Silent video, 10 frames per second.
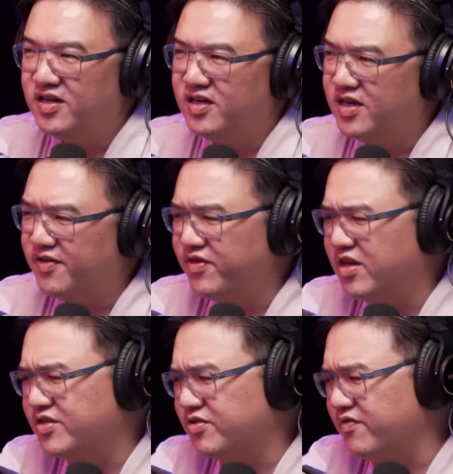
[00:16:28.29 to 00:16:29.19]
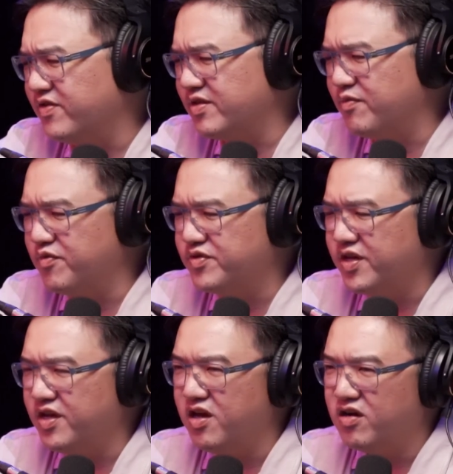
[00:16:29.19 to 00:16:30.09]
I saw even some people
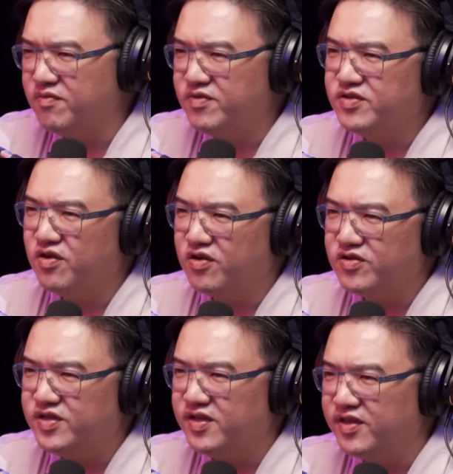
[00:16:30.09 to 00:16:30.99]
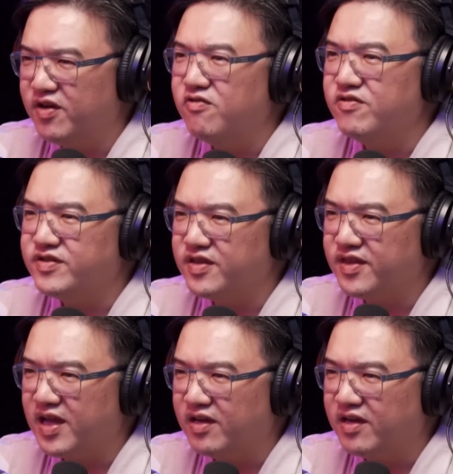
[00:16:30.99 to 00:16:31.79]
saying, hey, how come this is not considered a terrorist attack,